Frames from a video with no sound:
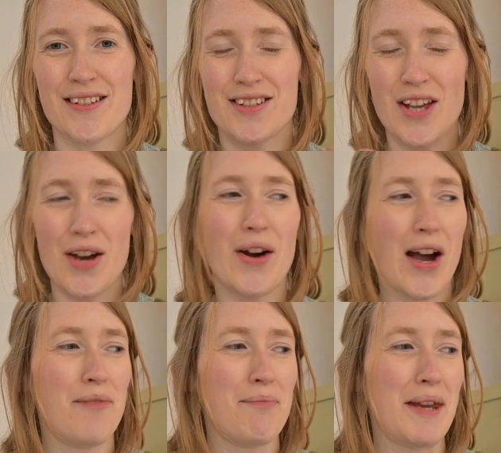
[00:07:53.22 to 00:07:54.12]
So
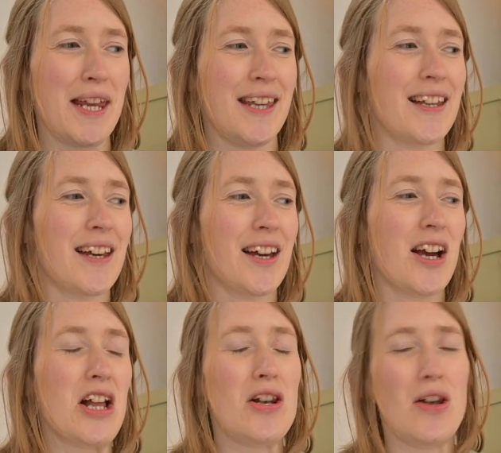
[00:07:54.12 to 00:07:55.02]
I've been
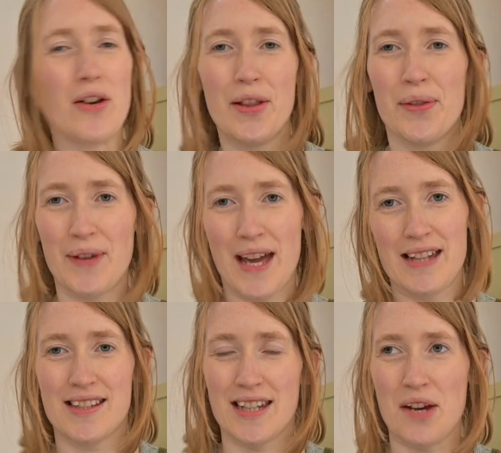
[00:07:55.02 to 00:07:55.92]
looking through
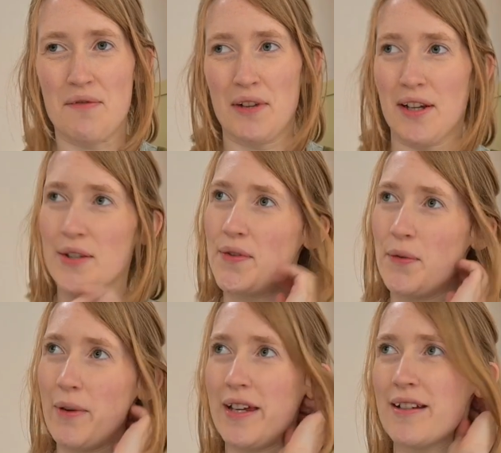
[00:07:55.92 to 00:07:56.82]
Etsy over the last few
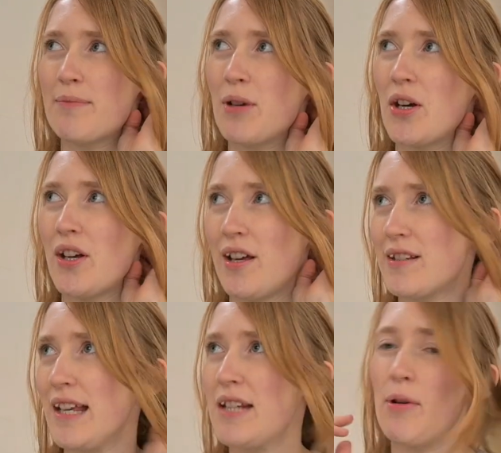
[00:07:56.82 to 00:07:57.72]
weeks
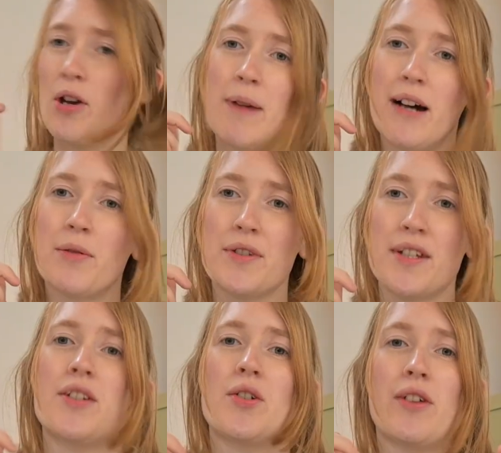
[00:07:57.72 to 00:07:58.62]
because I spoke about wanting
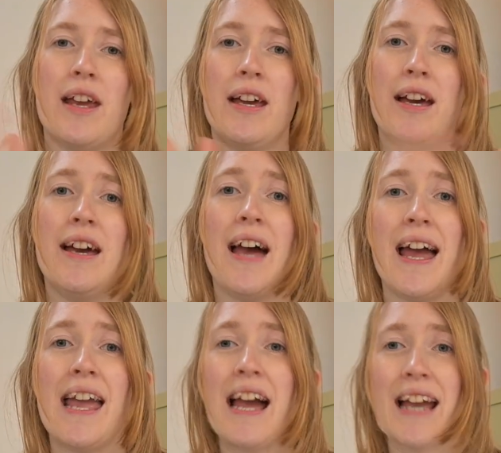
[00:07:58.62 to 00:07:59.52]
to create
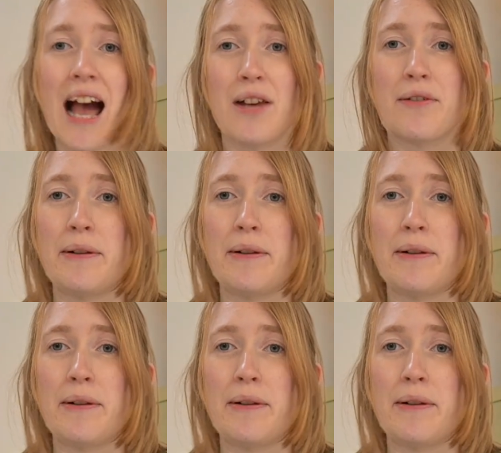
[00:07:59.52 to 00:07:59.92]
a gallery